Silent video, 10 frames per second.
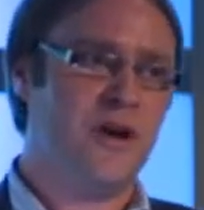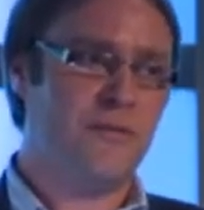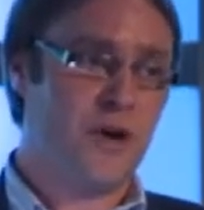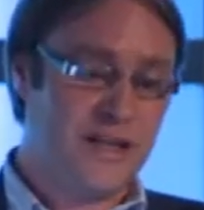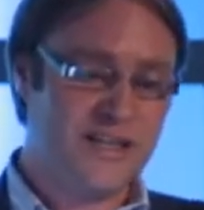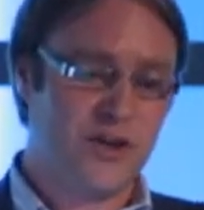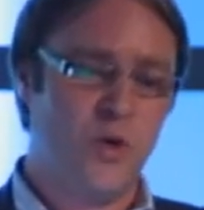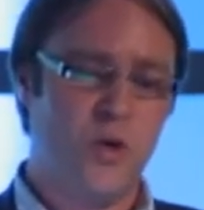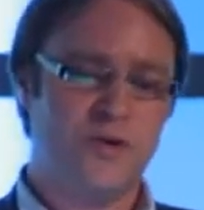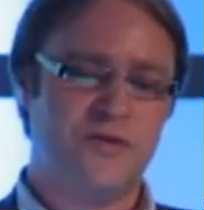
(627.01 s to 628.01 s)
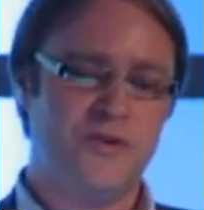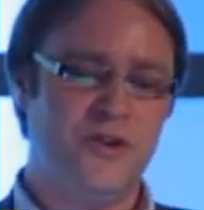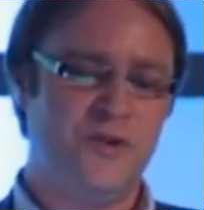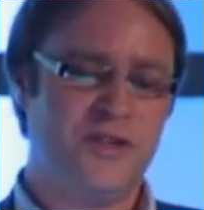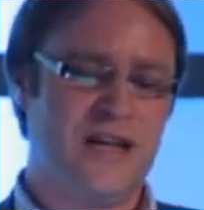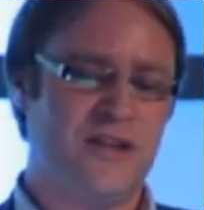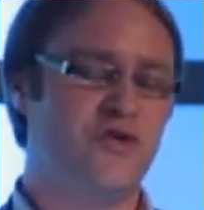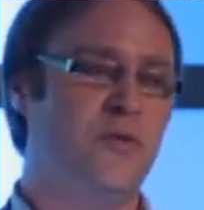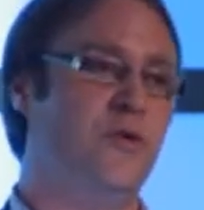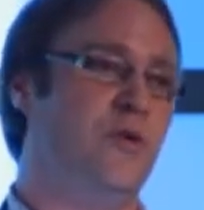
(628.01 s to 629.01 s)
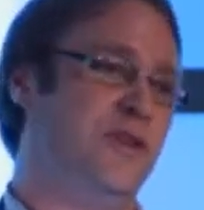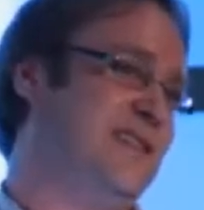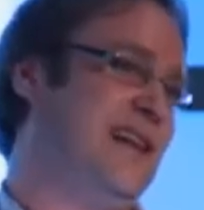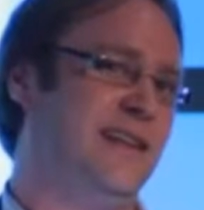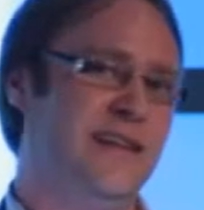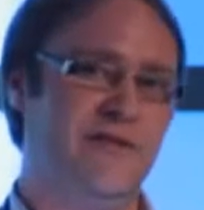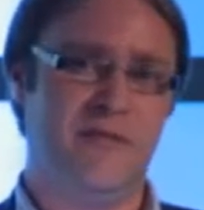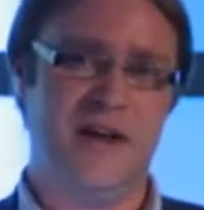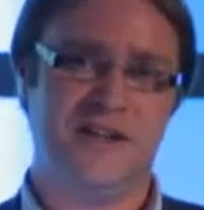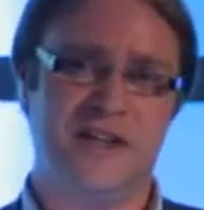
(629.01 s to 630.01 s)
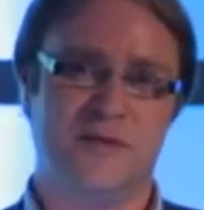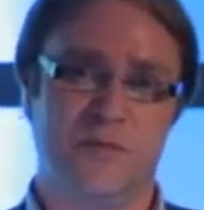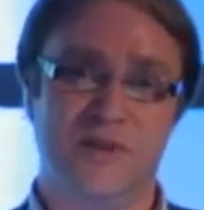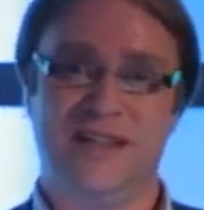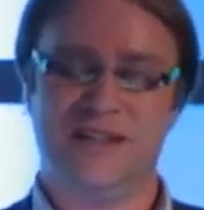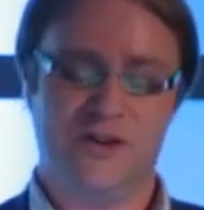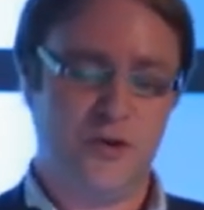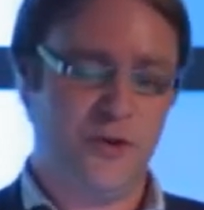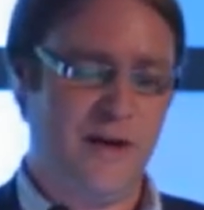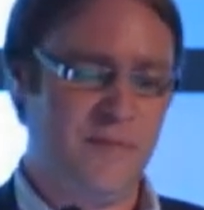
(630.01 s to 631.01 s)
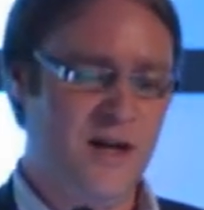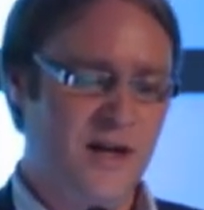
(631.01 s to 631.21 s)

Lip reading: at least a quarter of the users, had trouble understanding the information that's been presented to them.